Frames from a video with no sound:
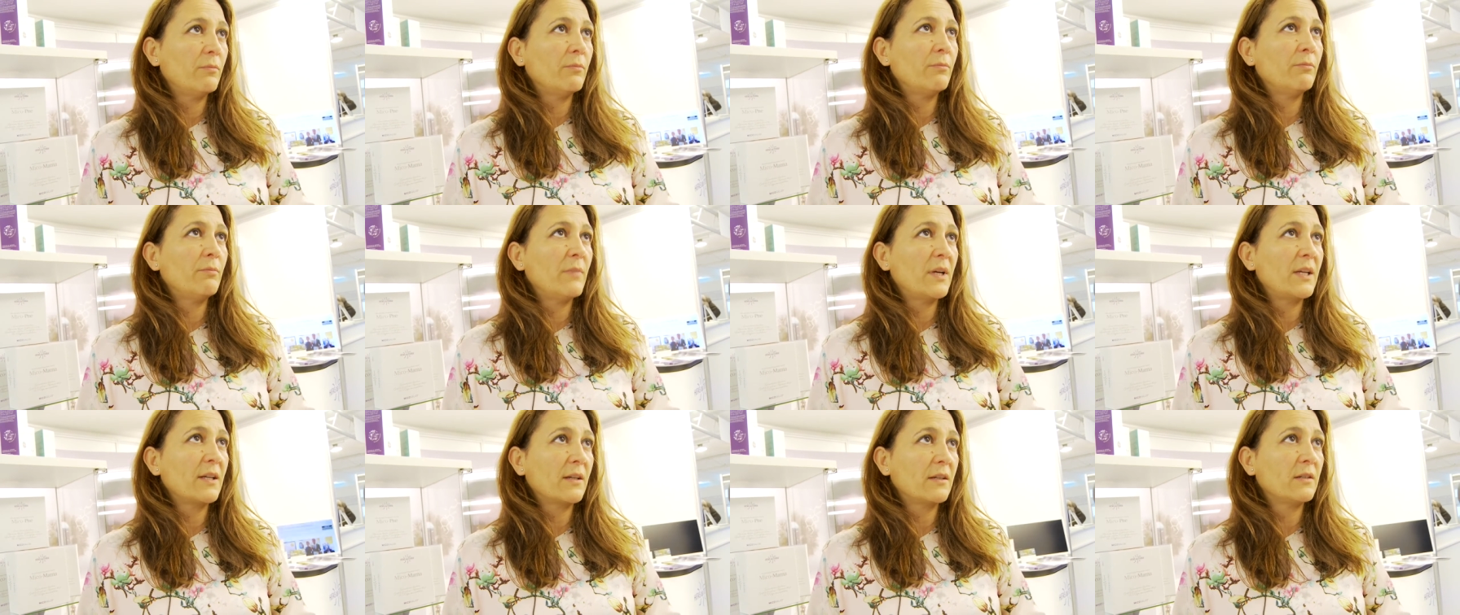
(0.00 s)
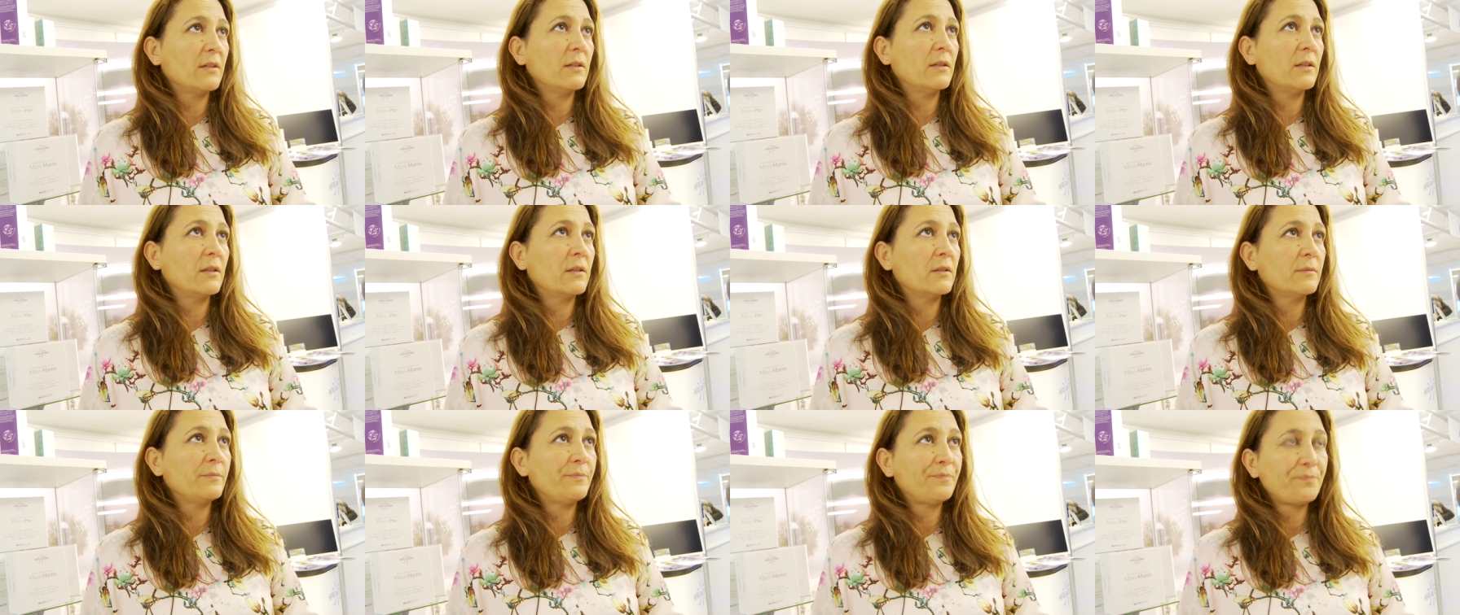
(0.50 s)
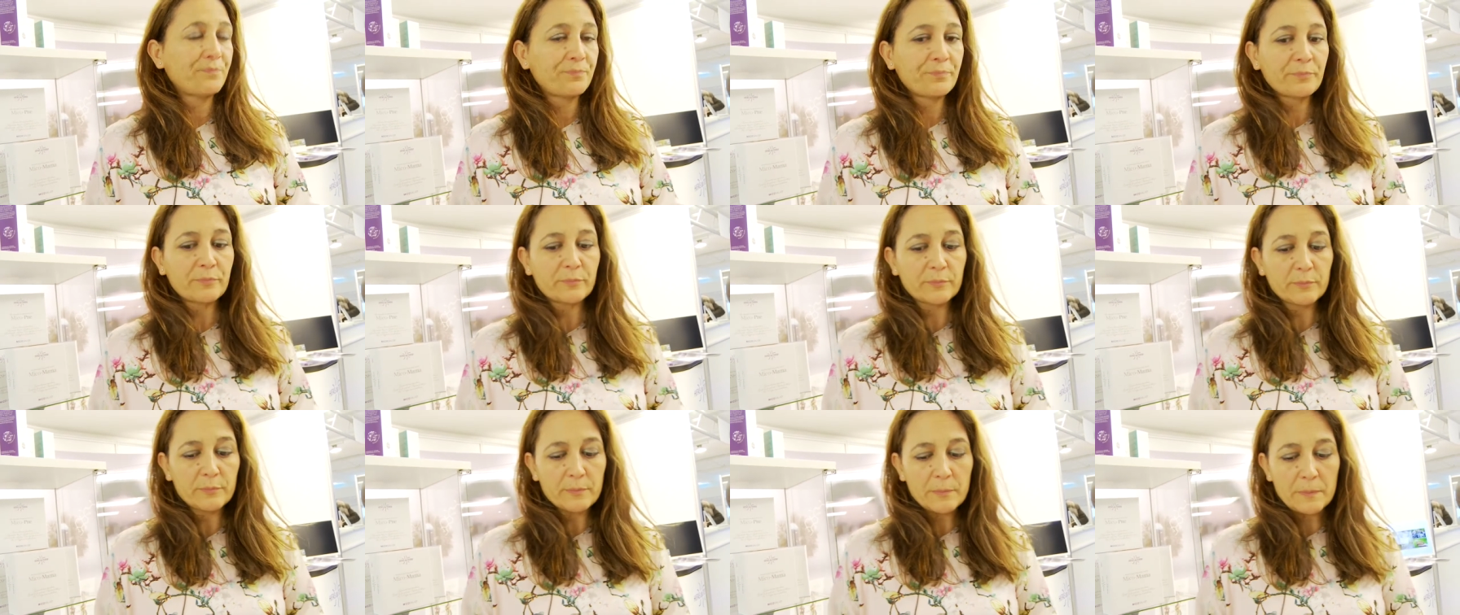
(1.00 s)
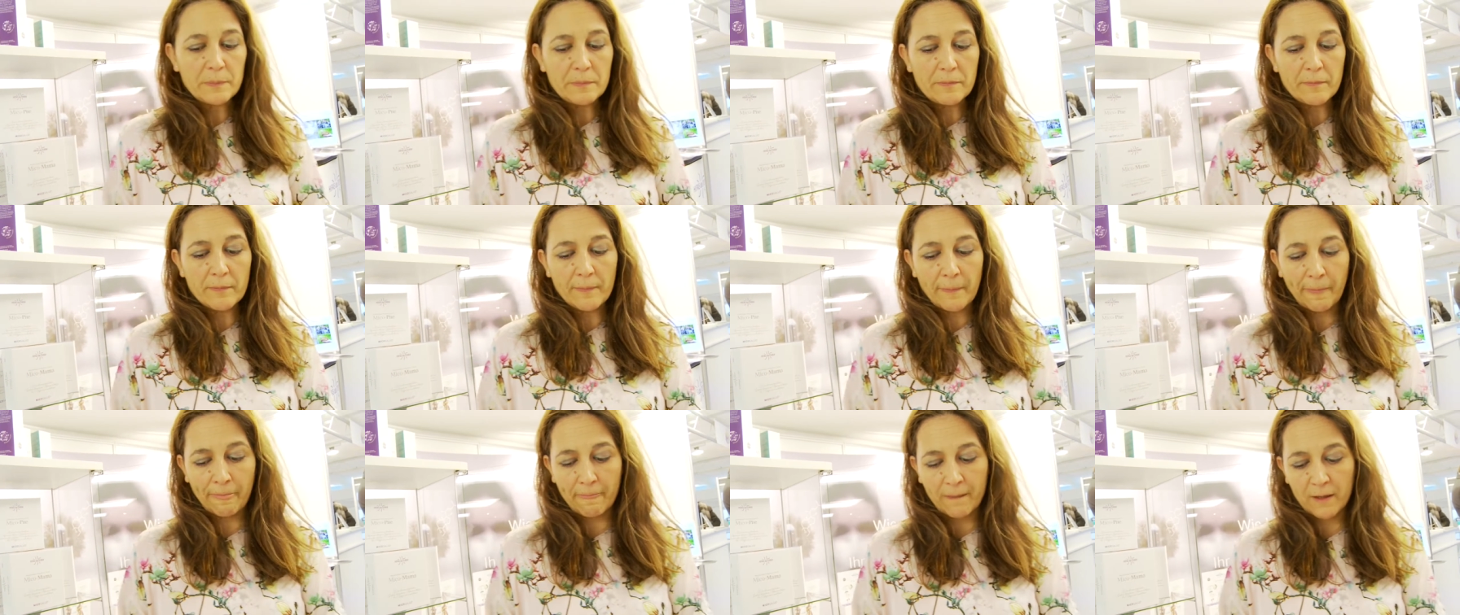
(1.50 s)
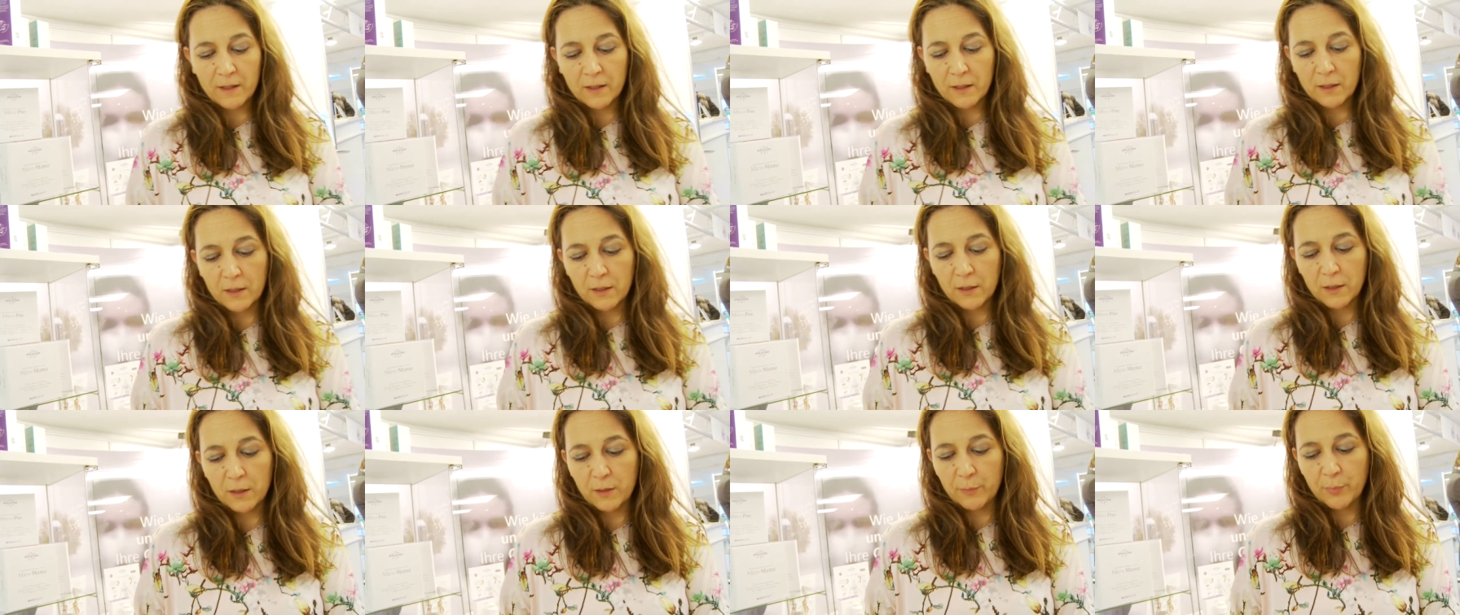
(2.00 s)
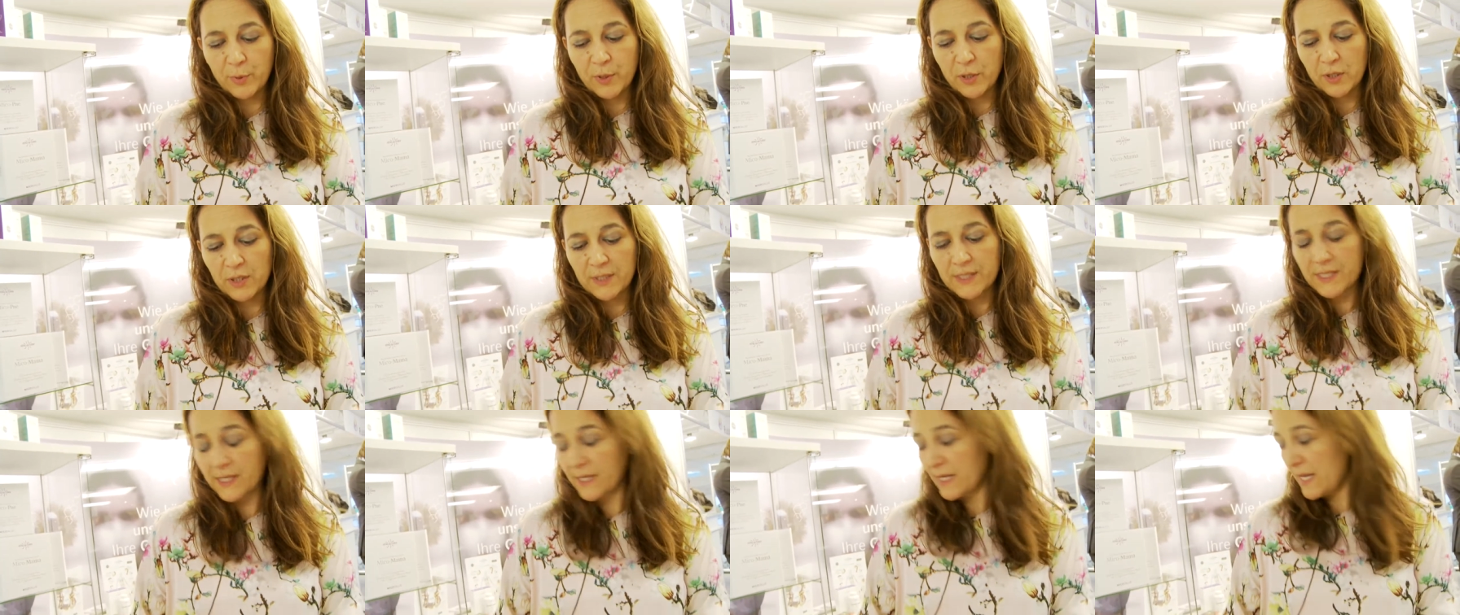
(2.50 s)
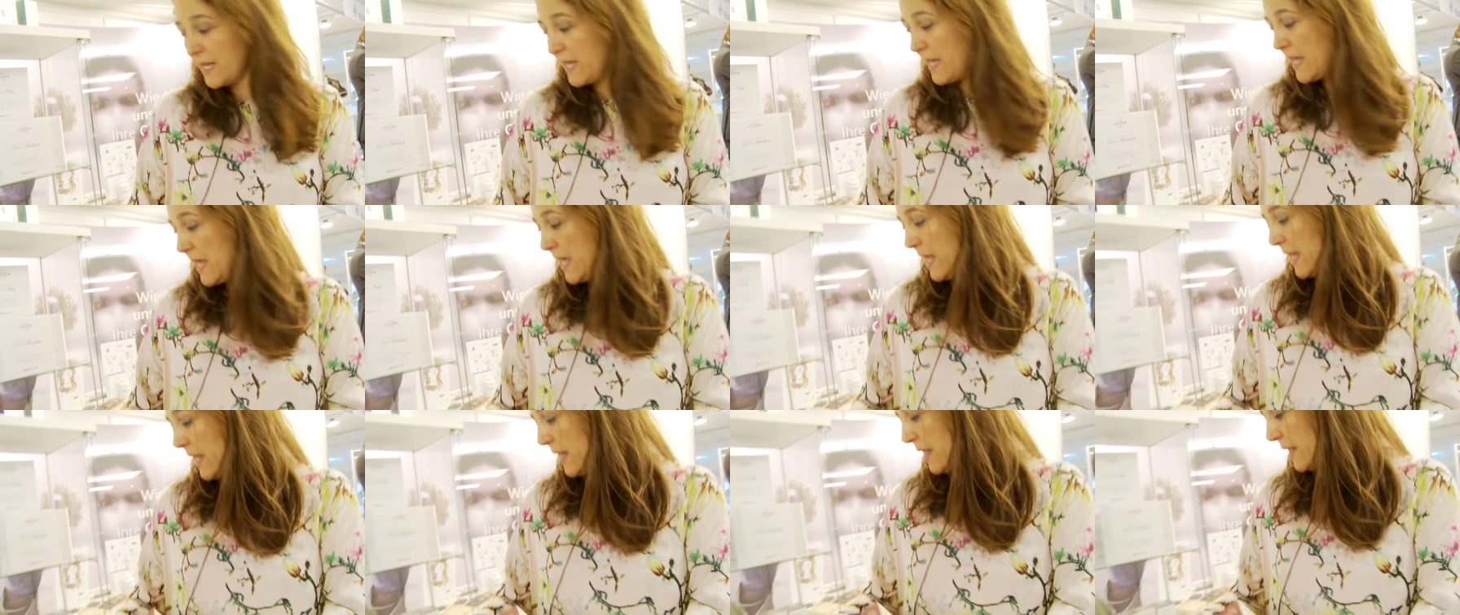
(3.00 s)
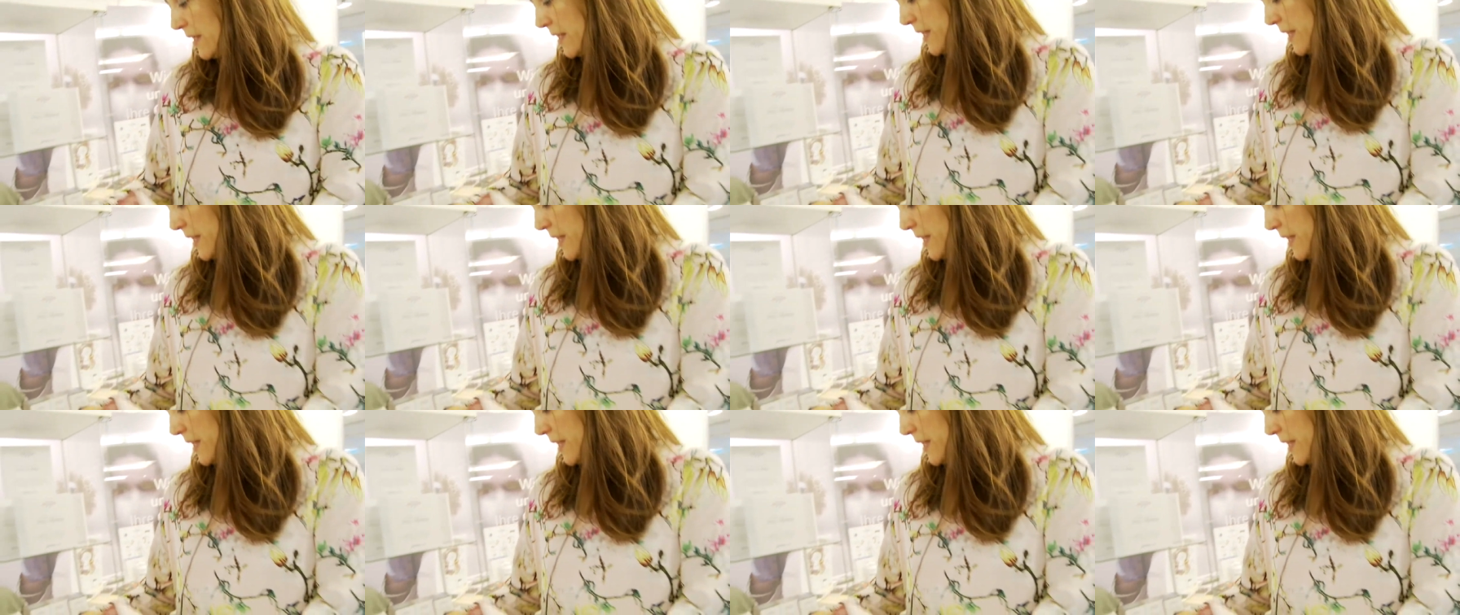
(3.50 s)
medical uh, part. I know that